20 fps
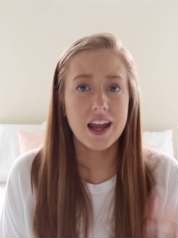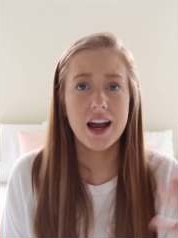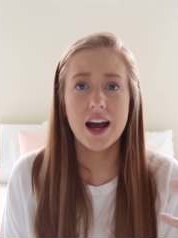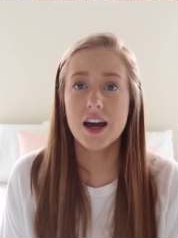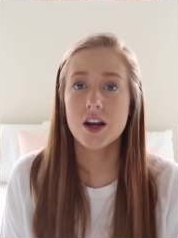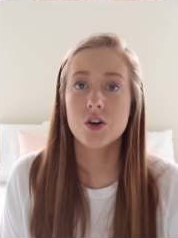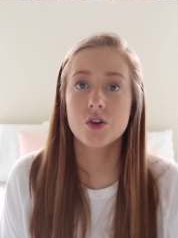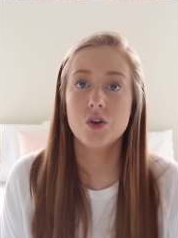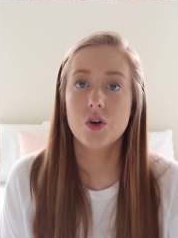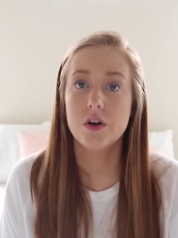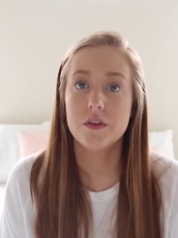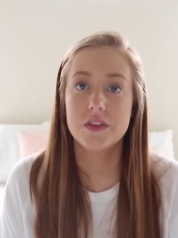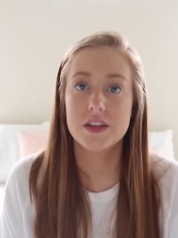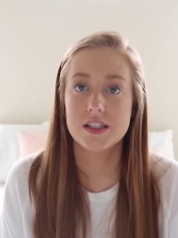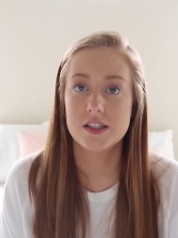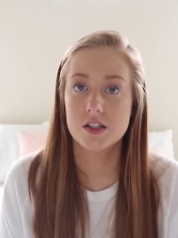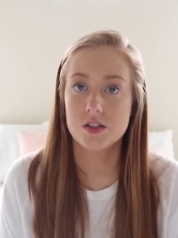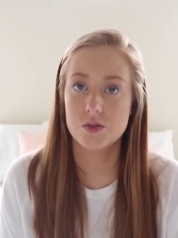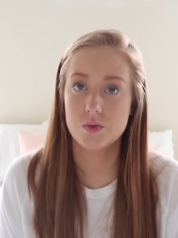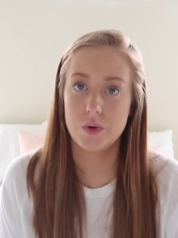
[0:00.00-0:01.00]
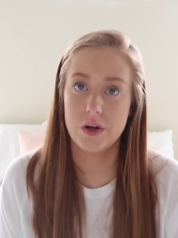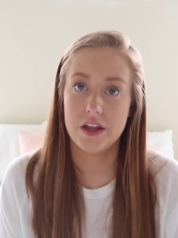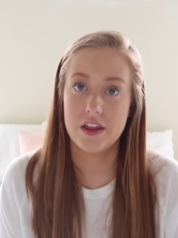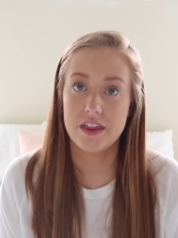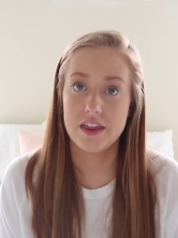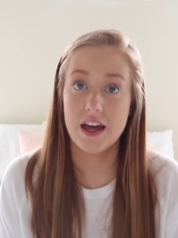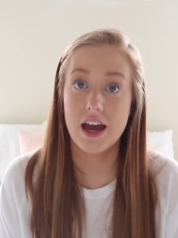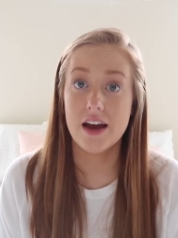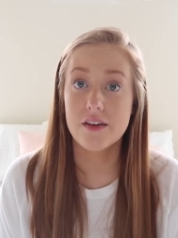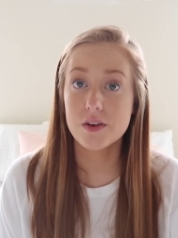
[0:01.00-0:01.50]
I don't know if this is
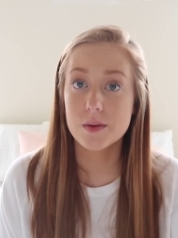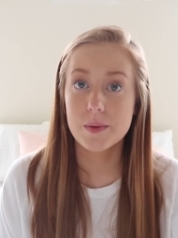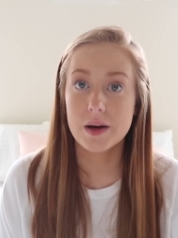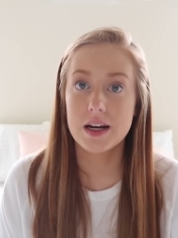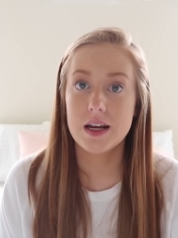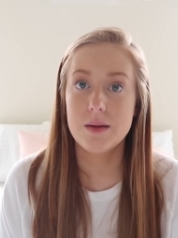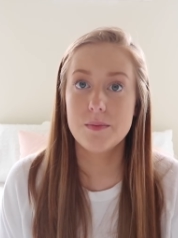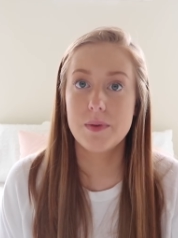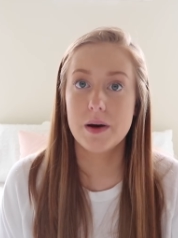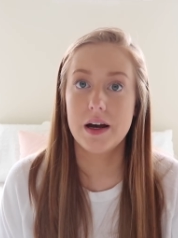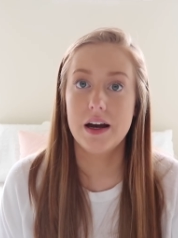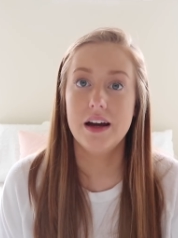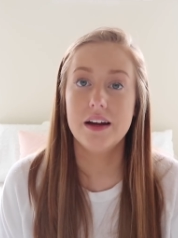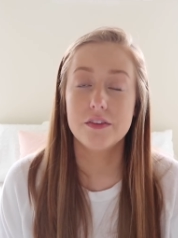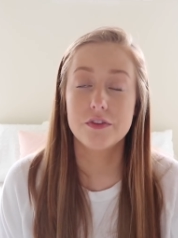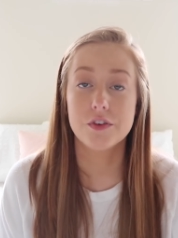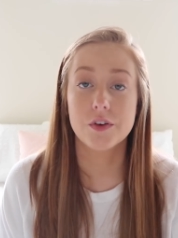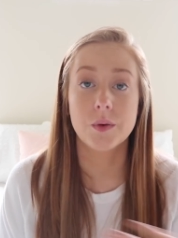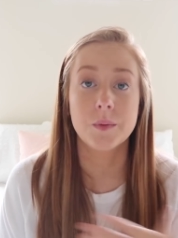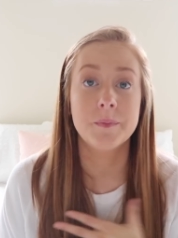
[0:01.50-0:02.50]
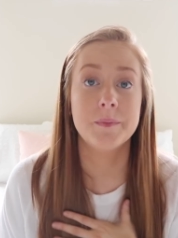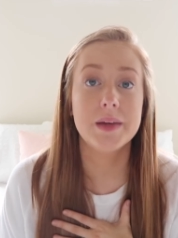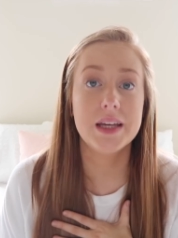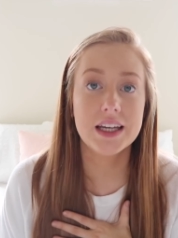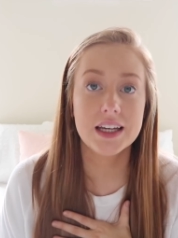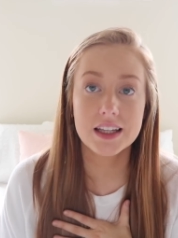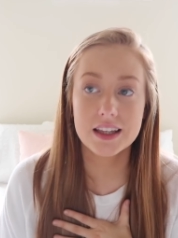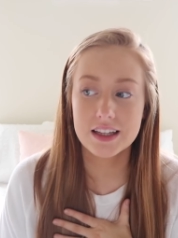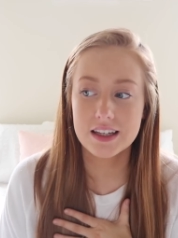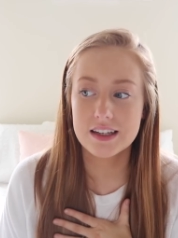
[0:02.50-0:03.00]
with everybody, but for me
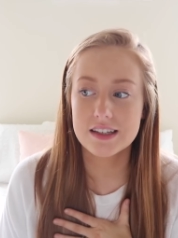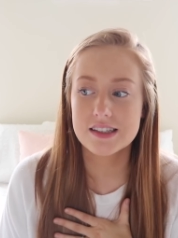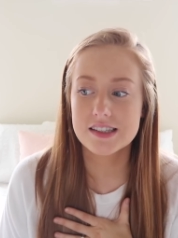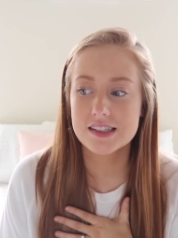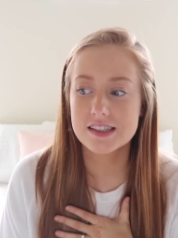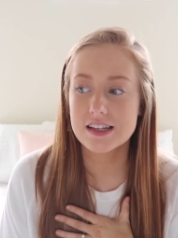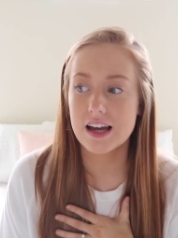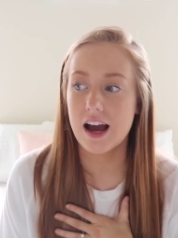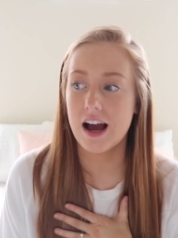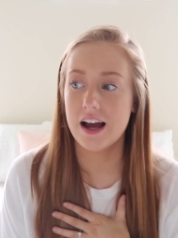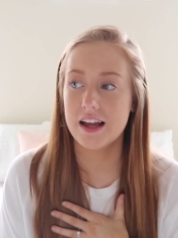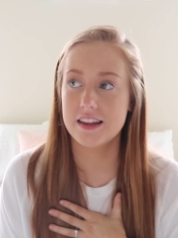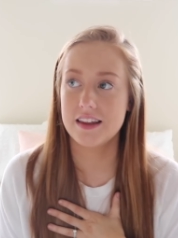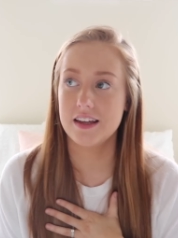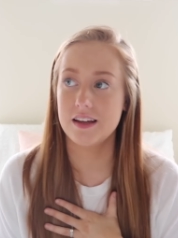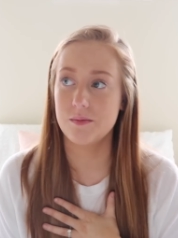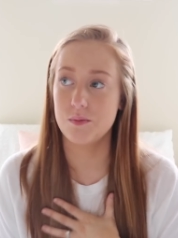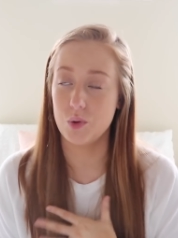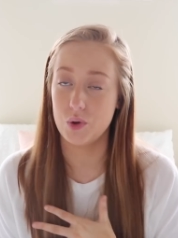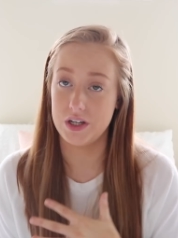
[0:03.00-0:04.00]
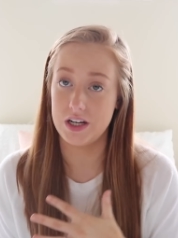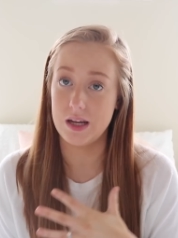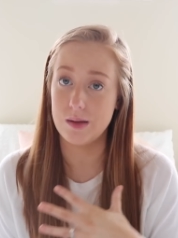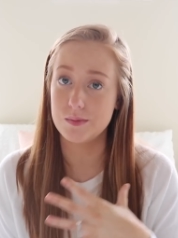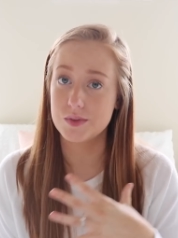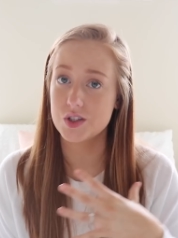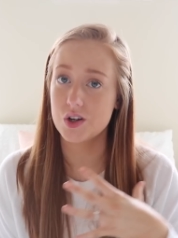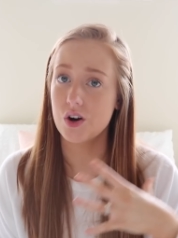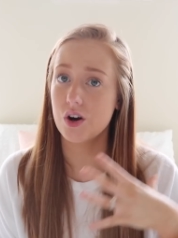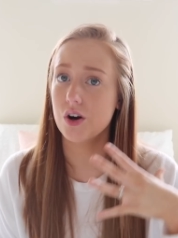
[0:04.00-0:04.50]
at least, I think boy
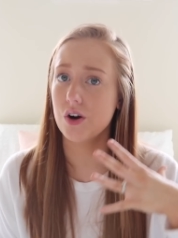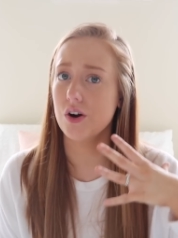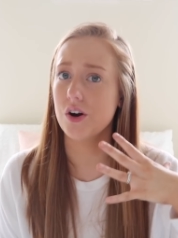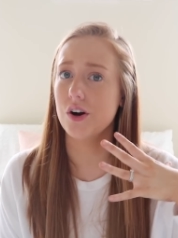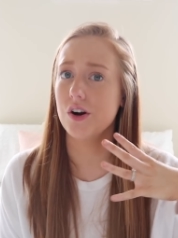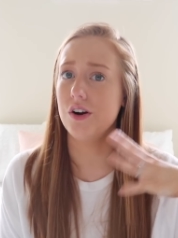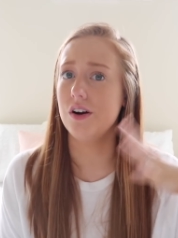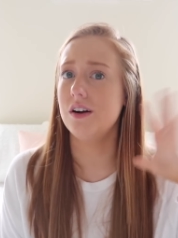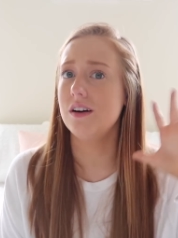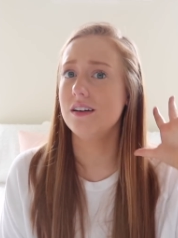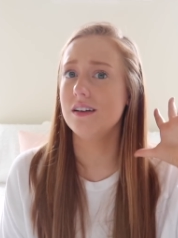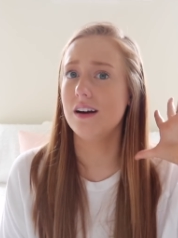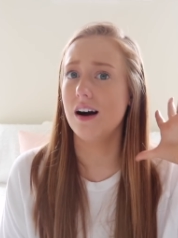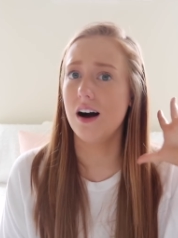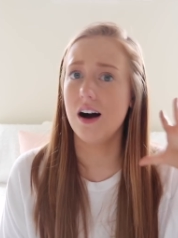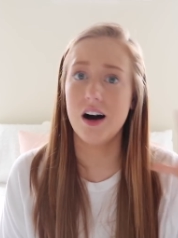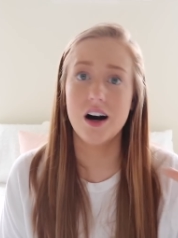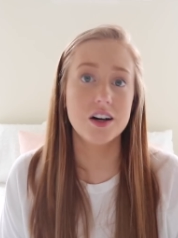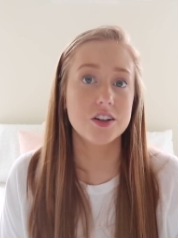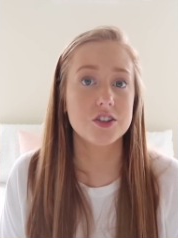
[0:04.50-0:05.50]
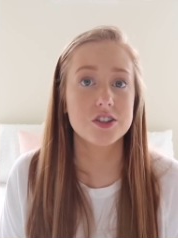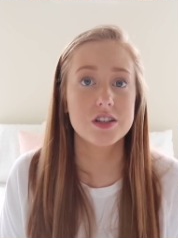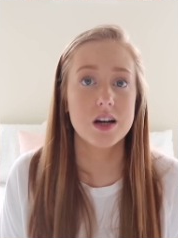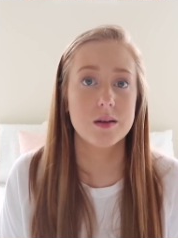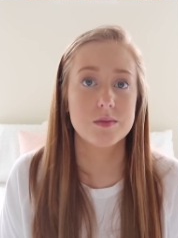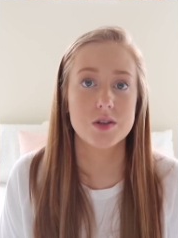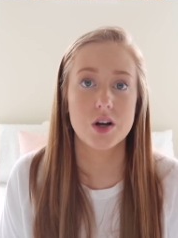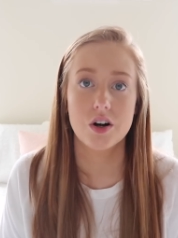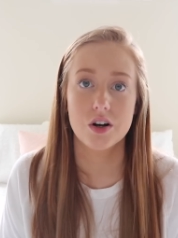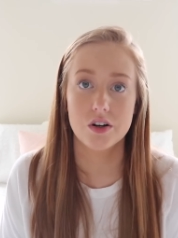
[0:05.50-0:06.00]
names are 100
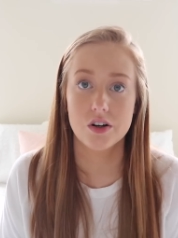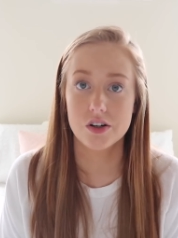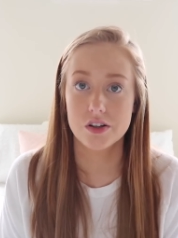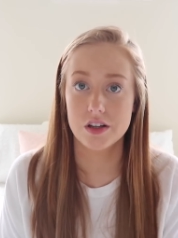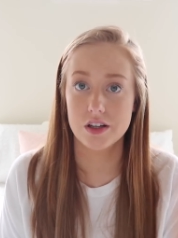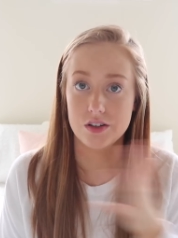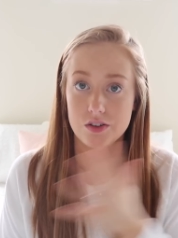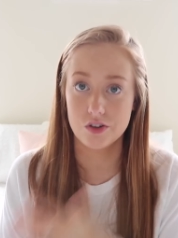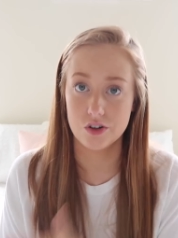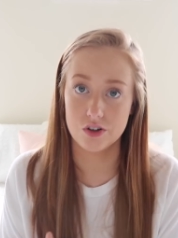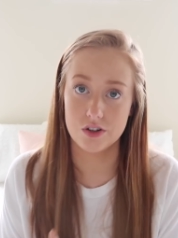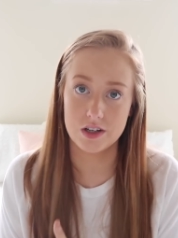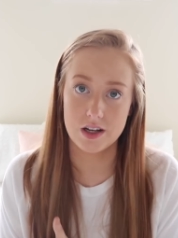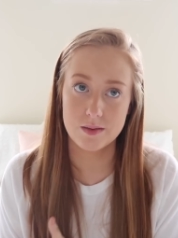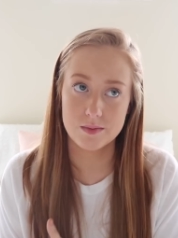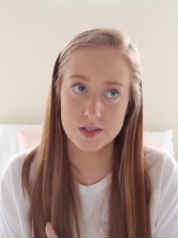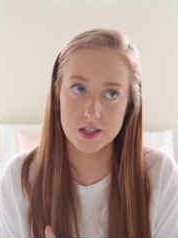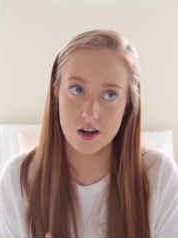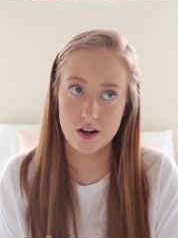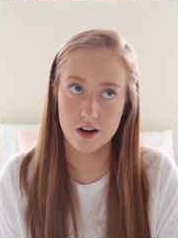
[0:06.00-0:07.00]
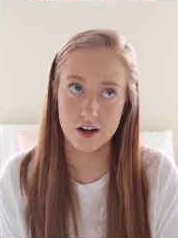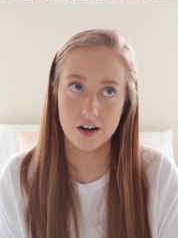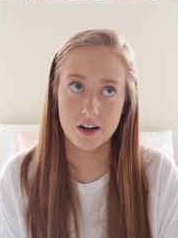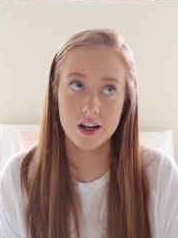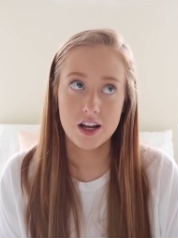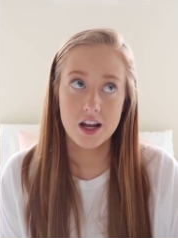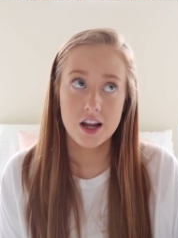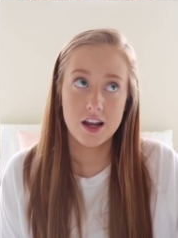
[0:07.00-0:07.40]
times harder than girl names are.